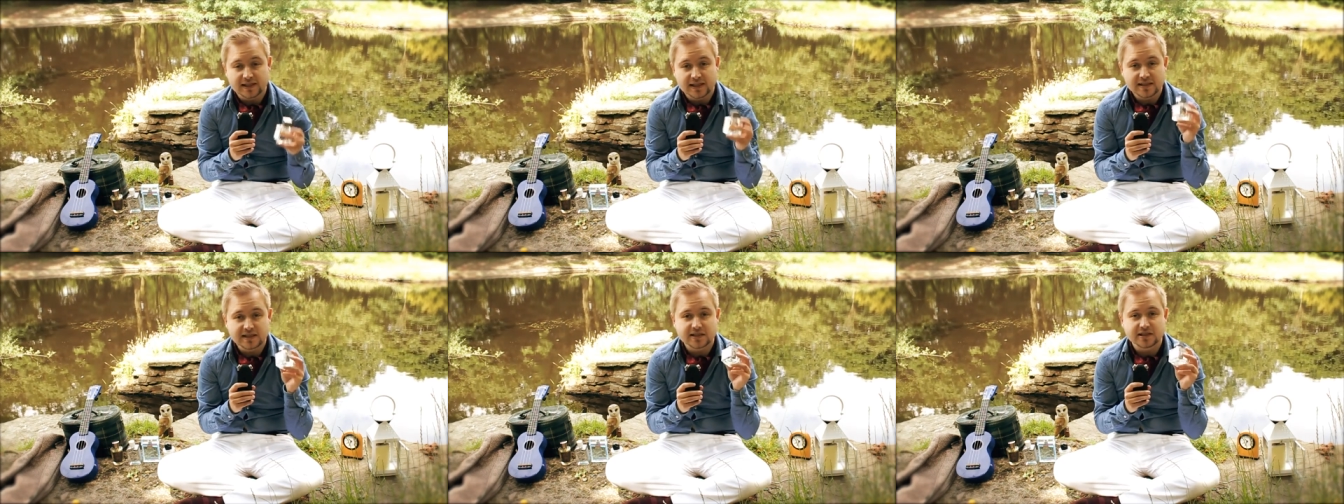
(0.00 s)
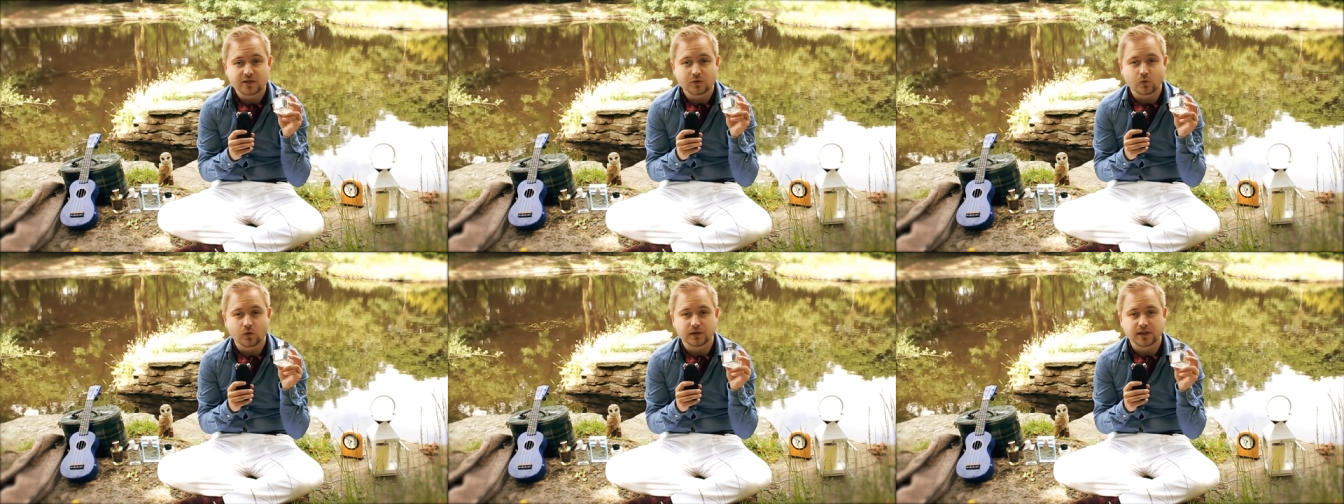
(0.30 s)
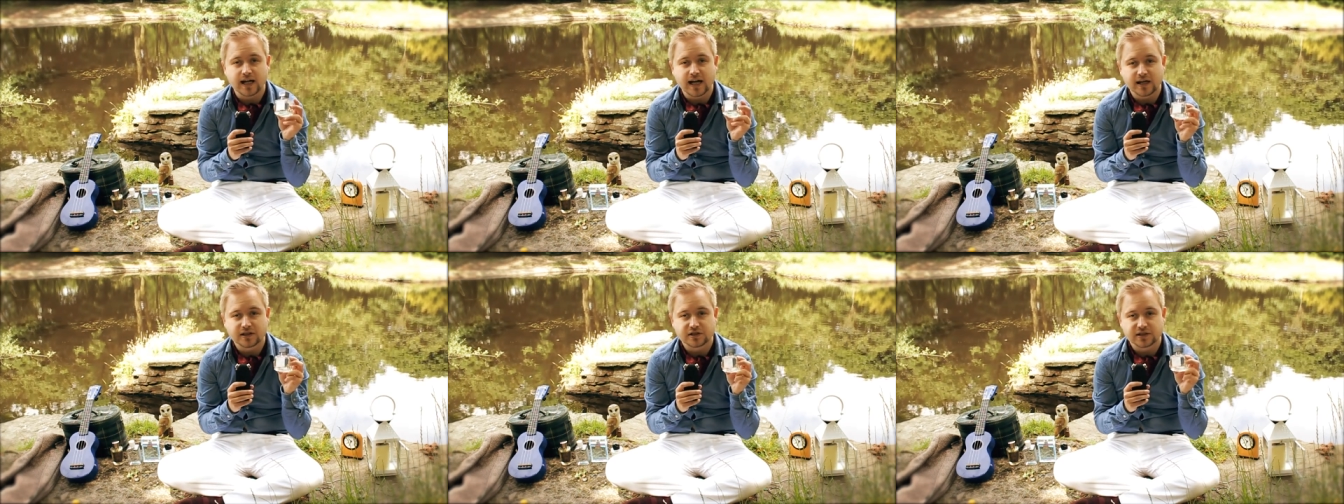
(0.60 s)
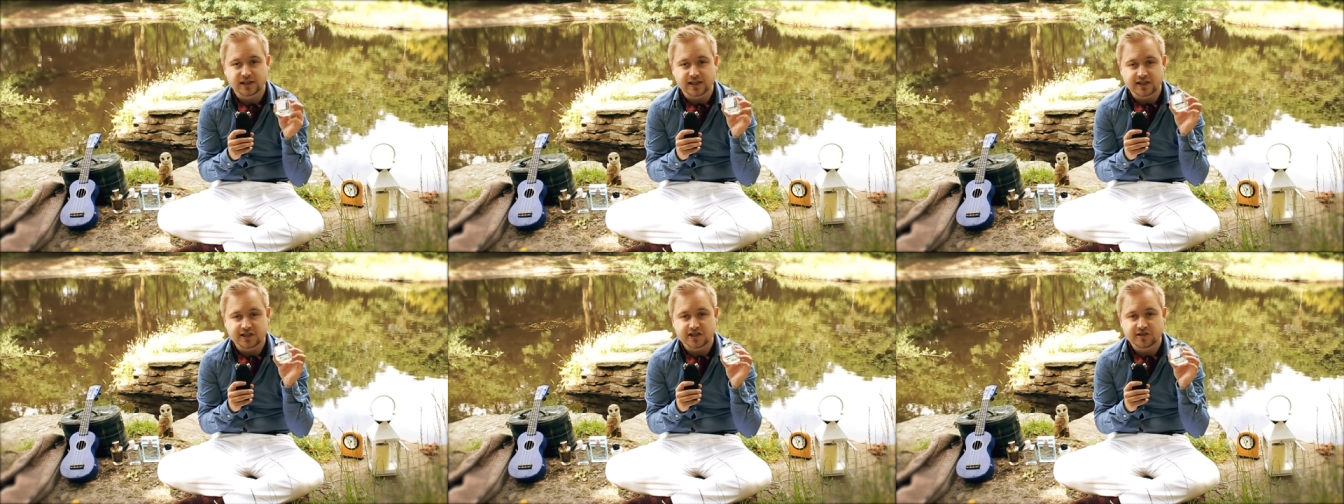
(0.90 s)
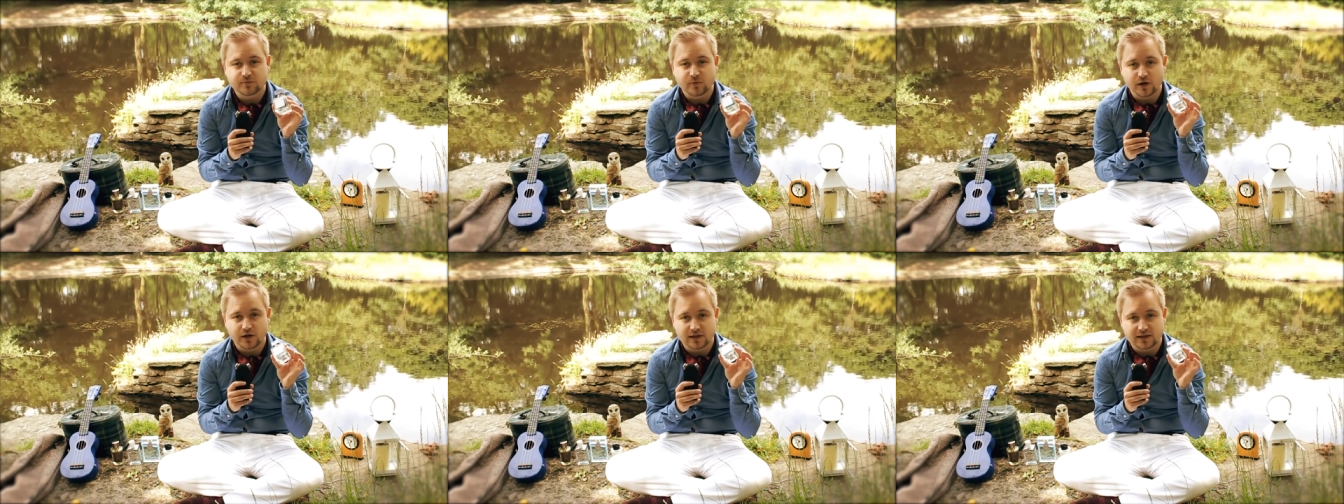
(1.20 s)
This is the one that actually
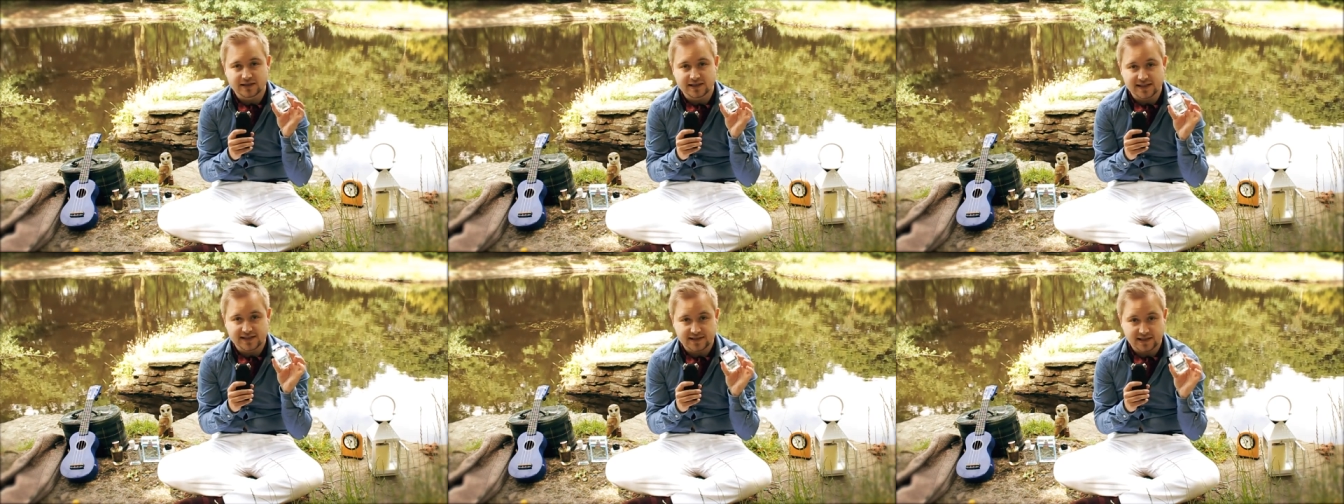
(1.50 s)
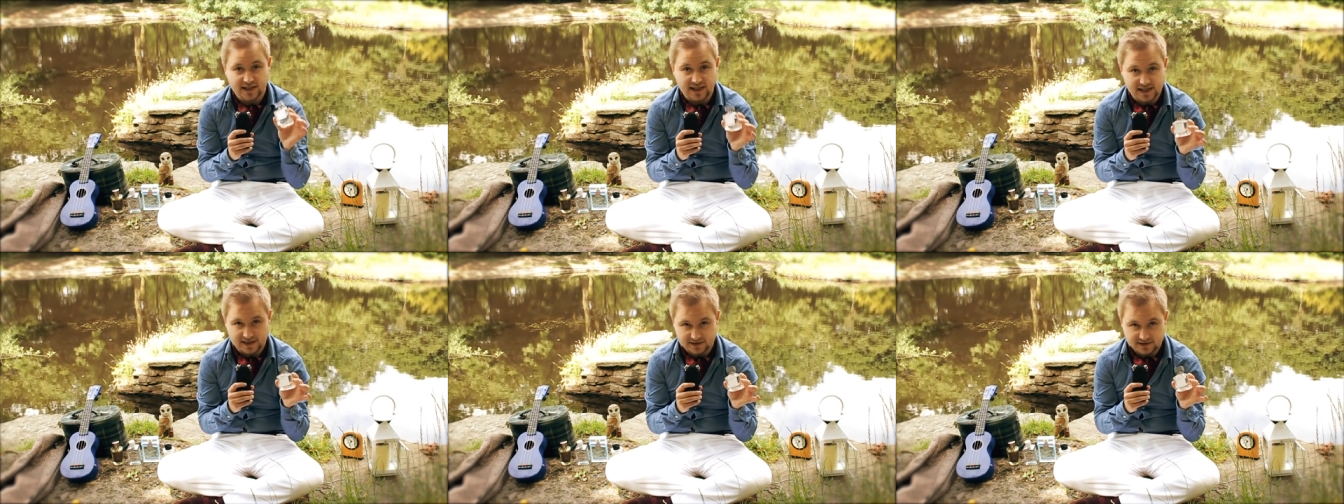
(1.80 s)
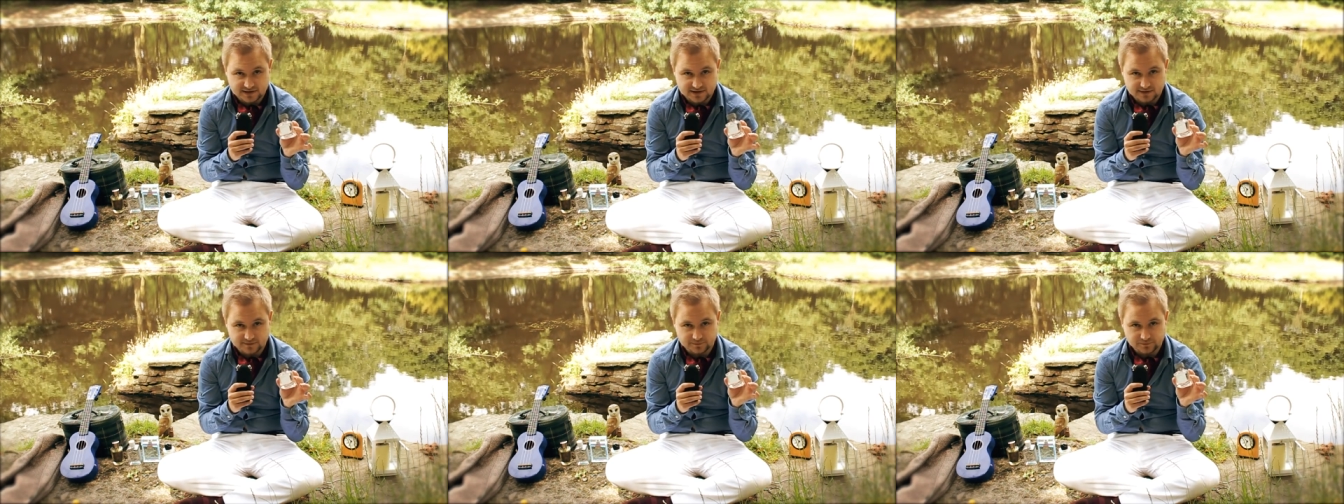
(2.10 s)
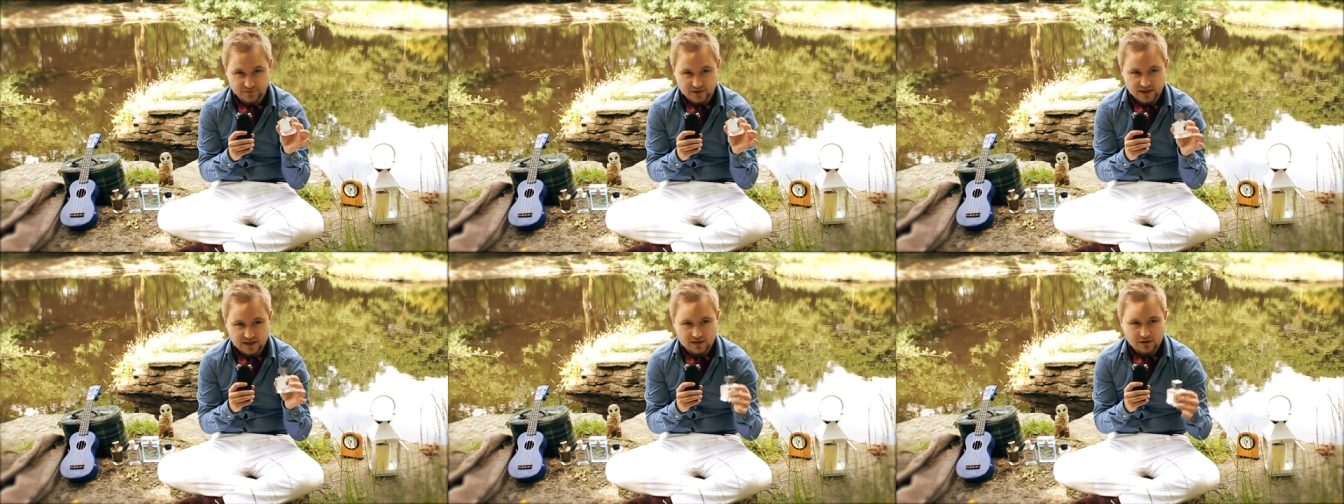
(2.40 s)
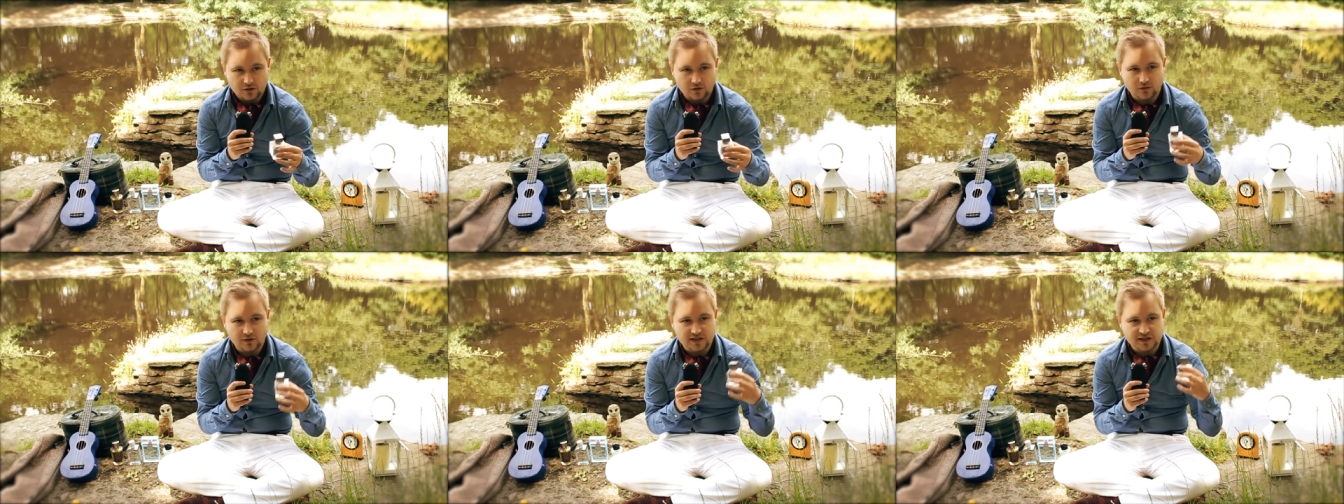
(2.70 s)
inspired this list,
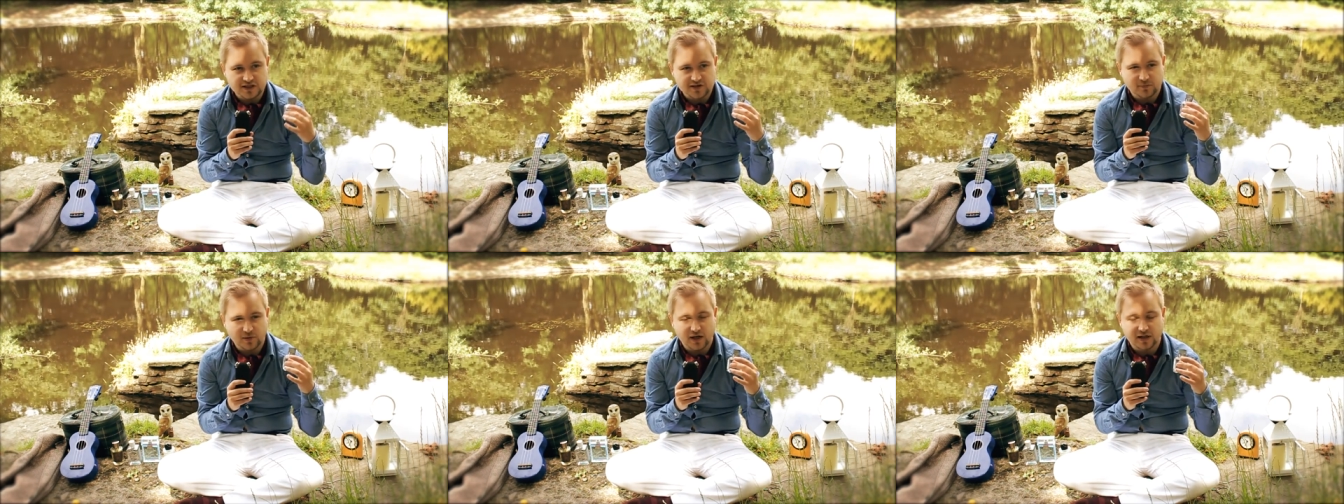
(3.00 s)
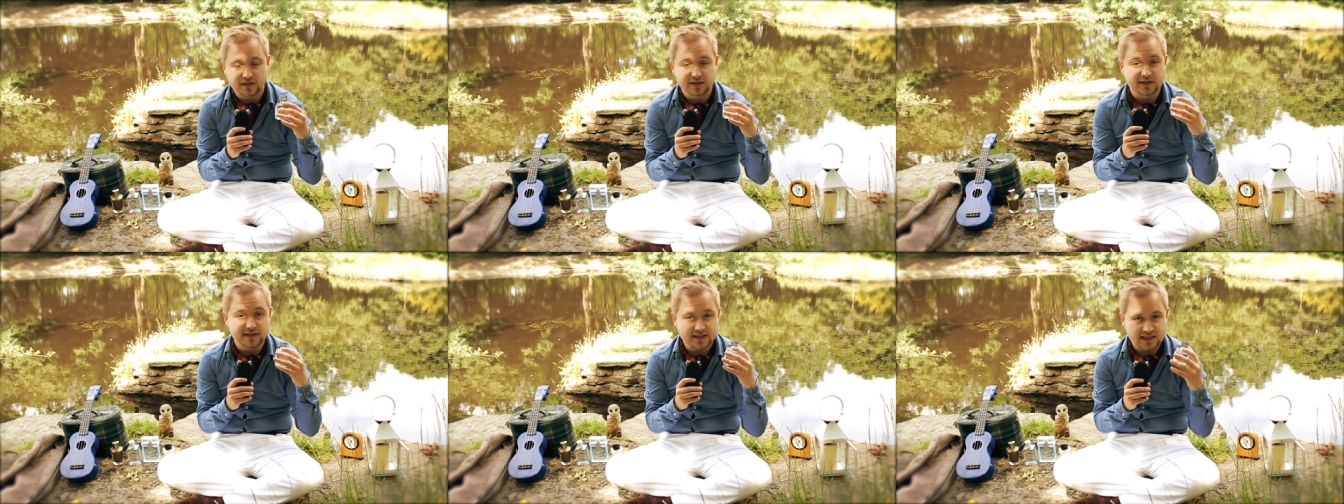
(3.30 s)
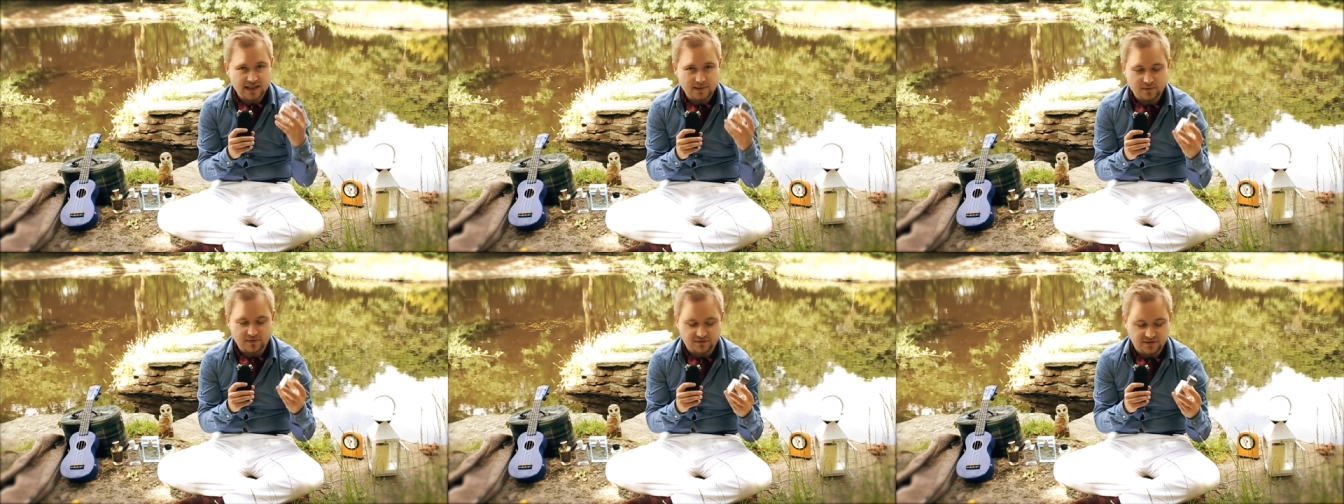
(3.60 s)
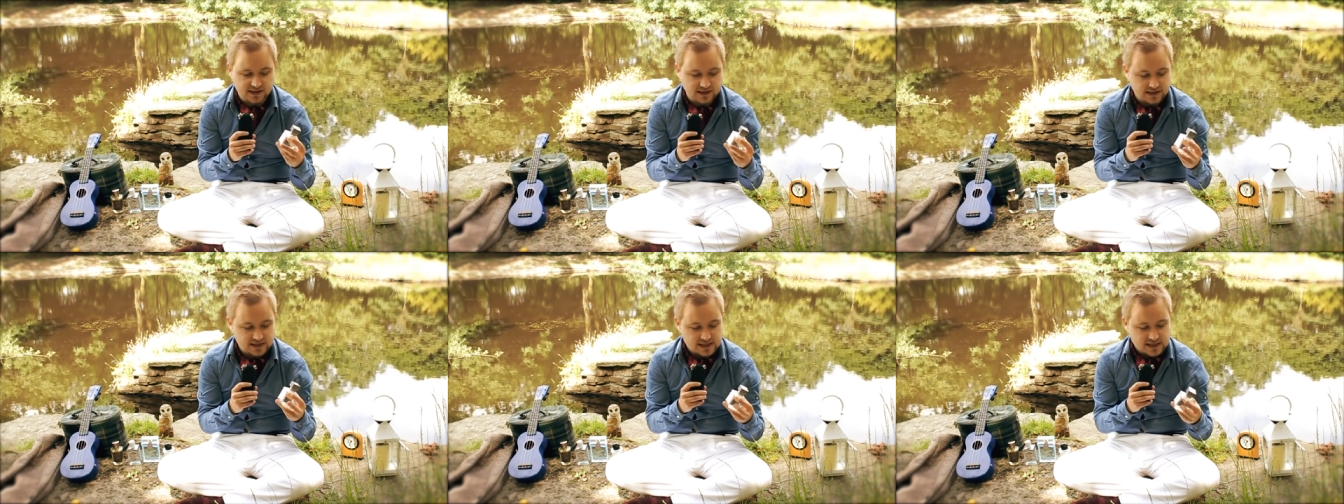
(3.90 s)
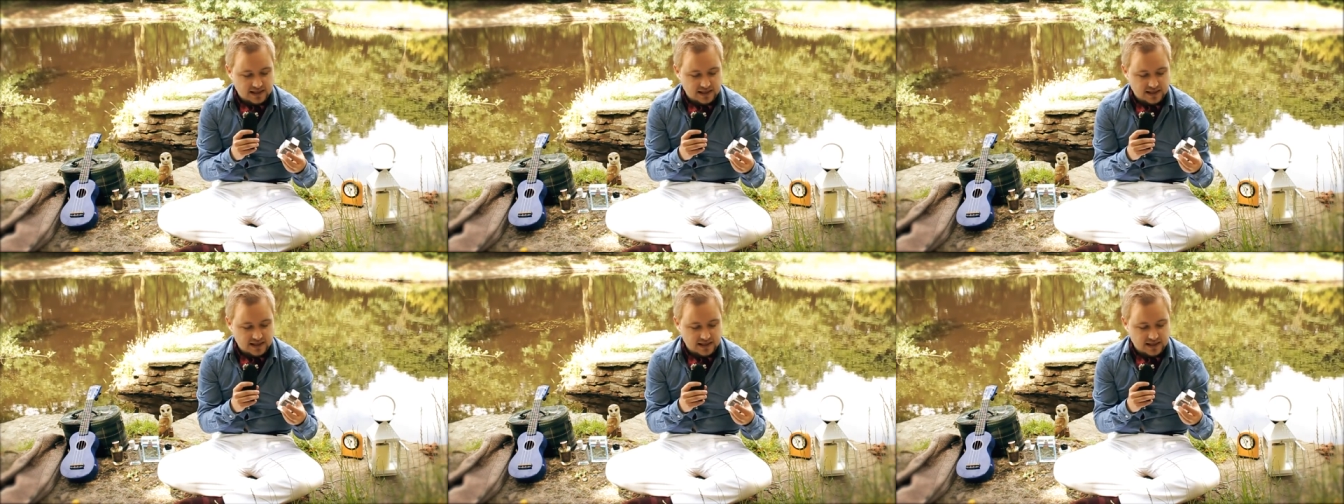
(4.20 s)
or inspired the theme of it.